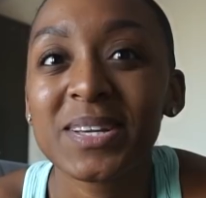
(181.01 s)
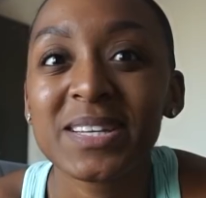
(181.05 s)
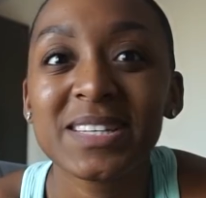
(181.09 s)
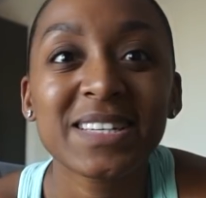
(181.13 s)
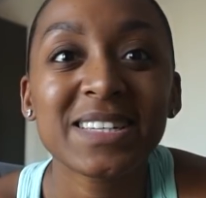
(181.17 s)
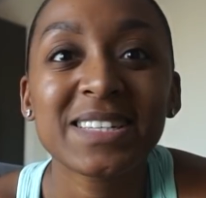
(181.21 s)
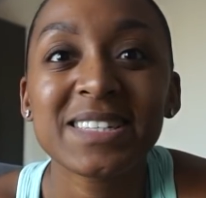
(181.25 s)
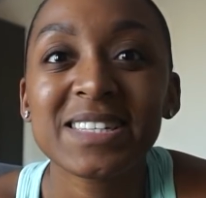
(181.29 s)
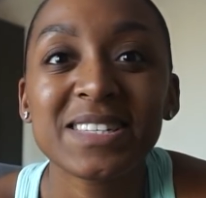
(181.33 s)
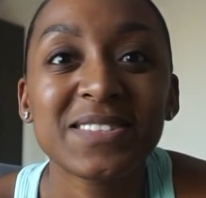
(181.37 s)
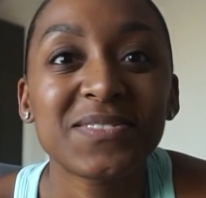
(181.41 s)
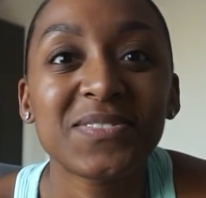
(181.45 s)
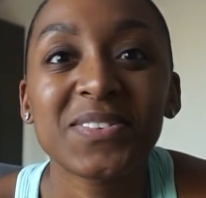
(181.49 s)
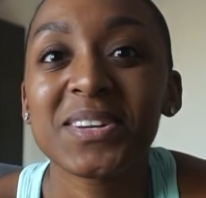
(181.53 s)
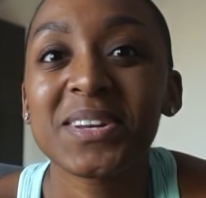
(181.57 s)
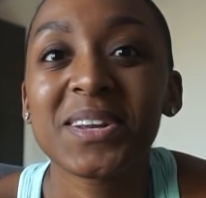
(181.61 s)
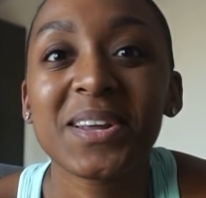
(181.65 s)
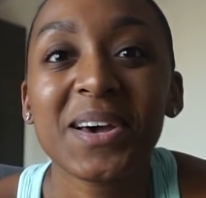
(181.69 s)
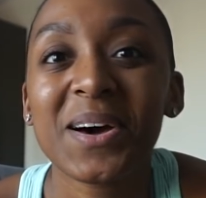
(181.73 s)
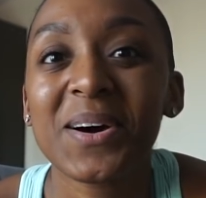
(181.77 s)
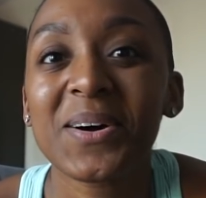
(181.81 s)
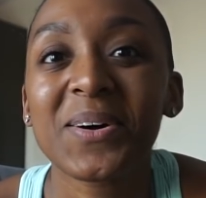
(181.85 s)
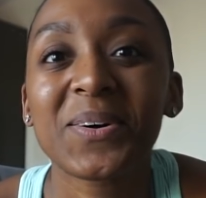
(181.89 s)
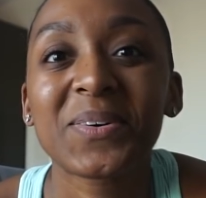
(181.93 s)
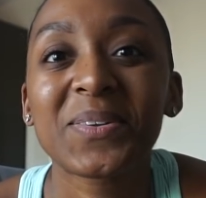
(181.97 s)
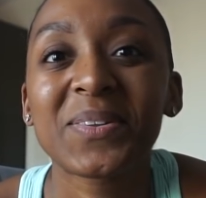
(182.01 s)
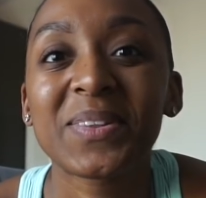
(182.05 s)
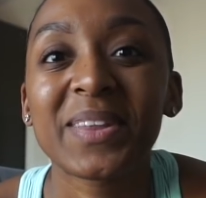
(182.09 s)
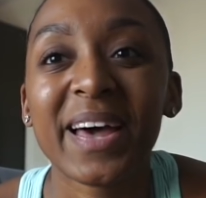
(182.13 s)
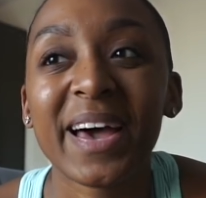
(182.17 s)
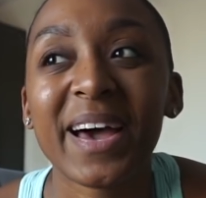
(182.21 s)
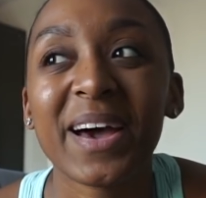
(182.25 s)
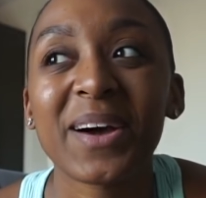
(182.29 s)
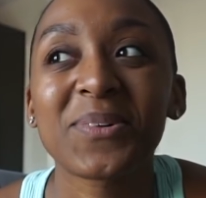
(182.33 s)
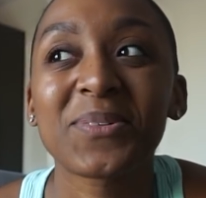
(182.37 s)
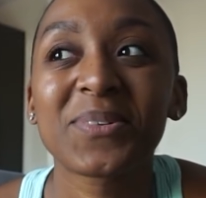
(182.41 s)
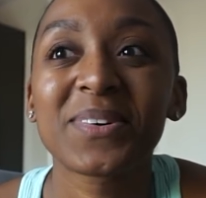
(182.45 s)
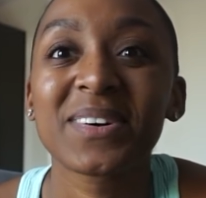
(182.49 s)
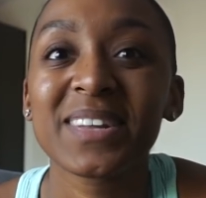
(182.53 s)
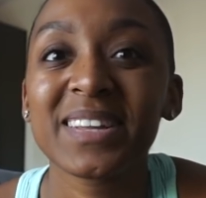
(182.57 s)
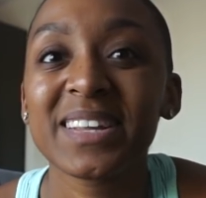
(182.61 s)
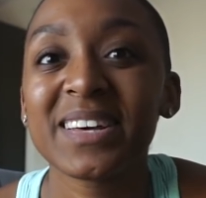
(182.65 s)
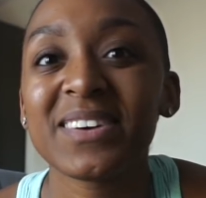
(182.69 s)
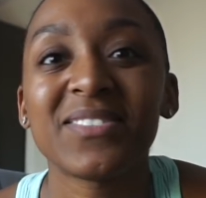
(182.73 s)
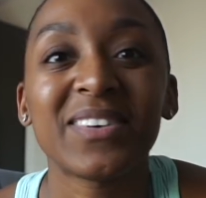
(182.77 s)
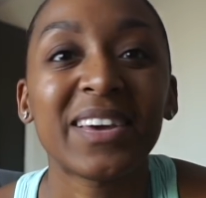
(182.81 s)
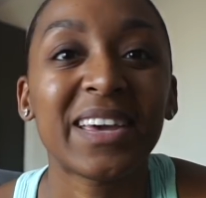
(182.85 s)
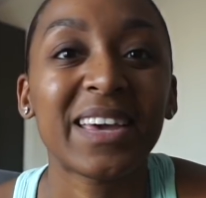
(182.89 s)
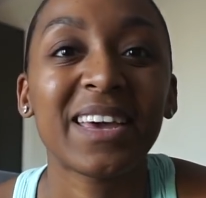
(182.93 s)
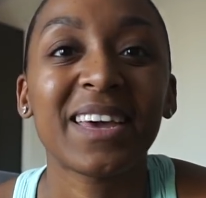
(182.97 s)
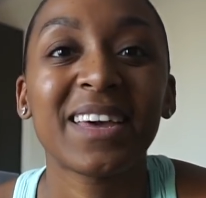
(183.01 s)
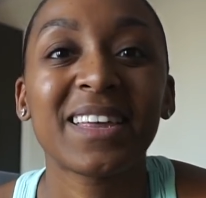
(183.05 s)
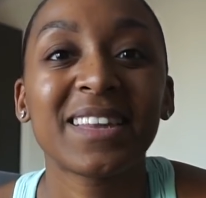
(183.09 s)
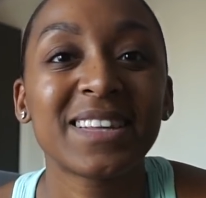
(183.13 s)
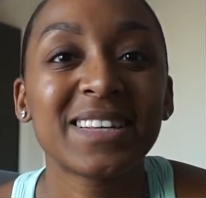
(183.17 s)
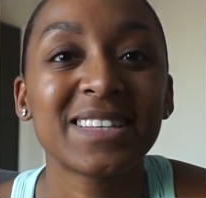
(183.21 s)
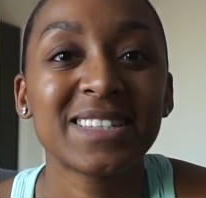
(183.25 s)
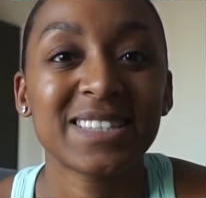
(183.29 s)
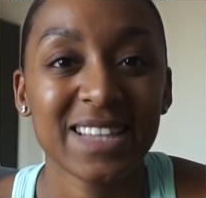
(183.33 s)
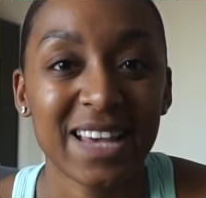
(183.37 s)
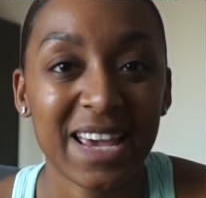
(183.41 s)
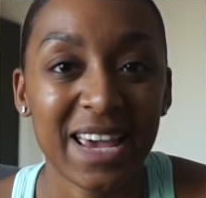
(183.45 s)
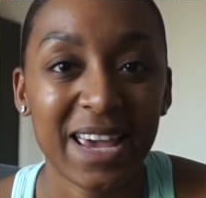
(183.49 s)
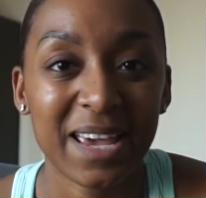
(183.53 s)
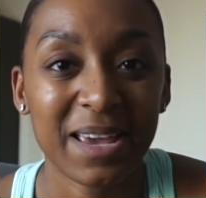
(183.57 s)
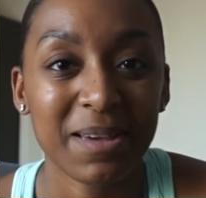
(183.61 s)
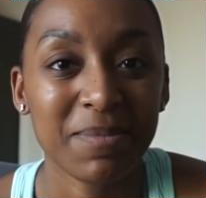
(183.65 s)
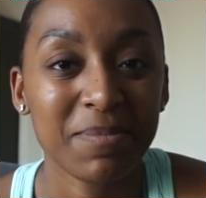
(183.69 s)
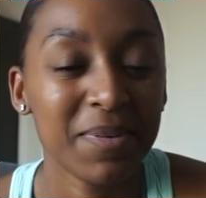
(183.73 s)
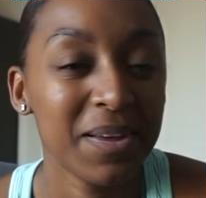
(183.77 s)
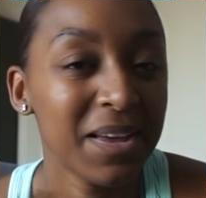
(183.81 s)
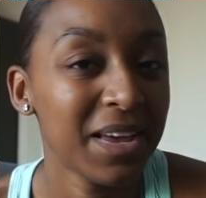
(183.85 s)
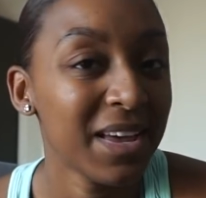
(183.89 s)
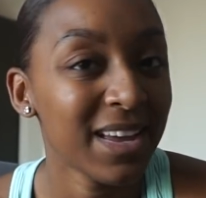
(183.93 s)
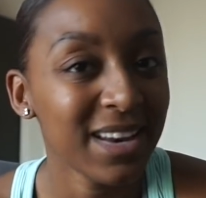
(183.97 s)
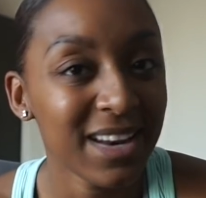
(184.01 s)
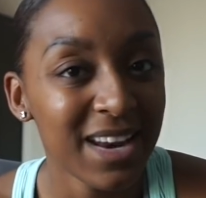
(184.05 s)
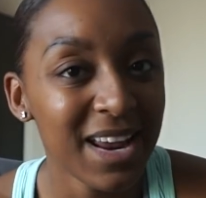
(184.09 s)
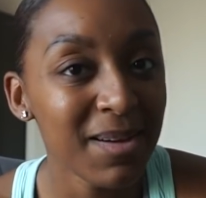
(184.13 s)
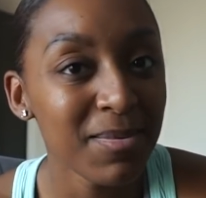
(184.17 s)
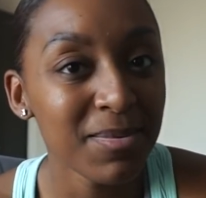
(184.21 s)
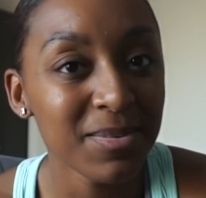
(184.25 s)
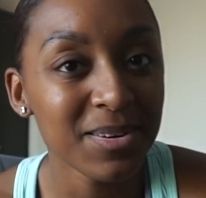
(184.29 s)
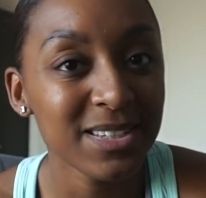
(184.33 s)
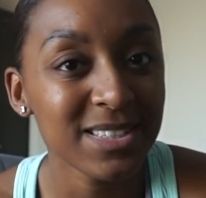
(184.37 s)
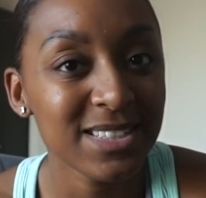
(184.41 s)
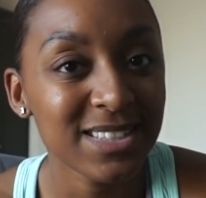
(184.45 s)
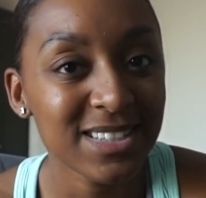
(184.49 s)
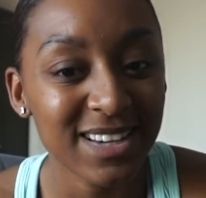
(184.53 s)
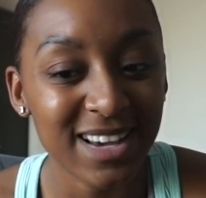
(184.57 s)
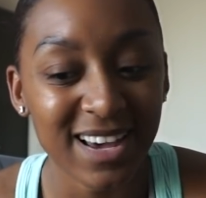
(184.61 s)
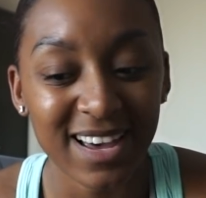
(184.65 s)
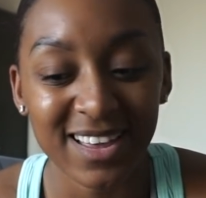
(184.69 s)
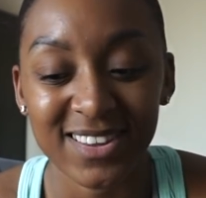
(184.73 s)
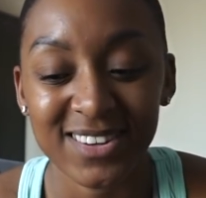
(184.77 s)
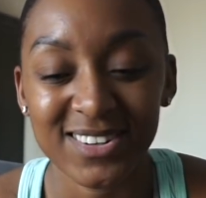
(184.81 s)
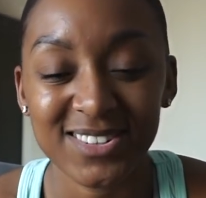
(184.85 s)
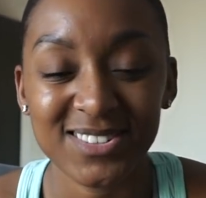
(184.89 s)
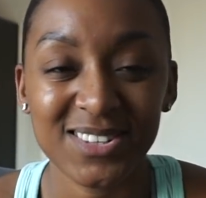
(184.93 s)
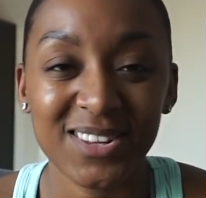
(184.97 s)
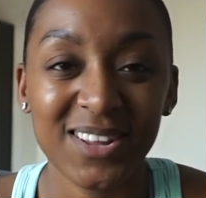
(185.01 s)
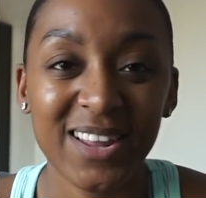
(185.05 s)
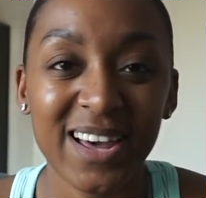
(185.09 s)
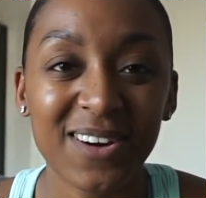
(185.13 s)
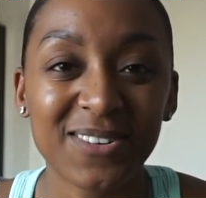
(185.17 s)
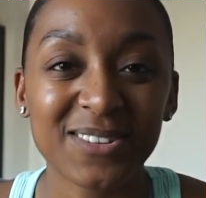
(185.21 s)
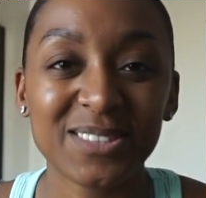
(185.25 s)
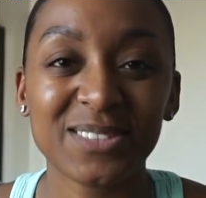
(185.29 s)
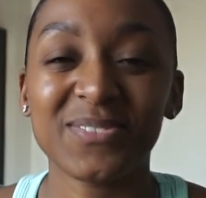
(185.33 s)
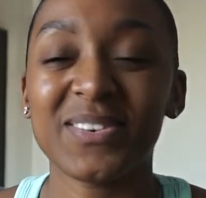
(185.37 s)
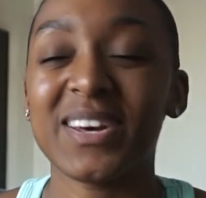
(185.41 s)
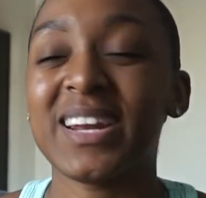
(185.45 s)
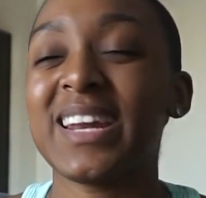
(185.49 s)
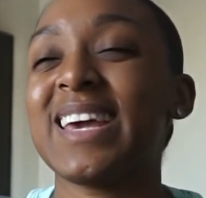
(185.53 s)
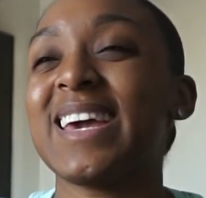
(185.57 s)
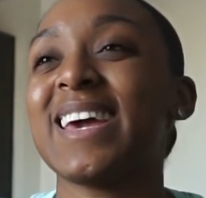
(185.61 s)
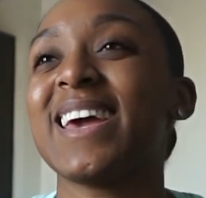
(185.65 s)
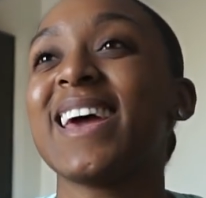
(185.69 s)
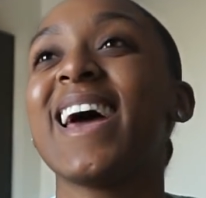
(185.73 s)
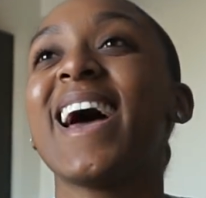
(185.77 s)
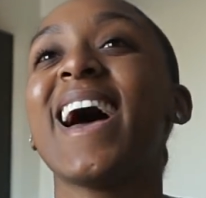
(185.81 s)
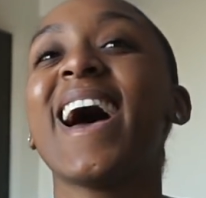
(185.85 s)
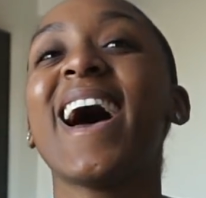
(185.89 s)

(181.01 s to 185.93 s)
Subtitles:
didn't even know that we're living in the same neighborhood together. So that was funny.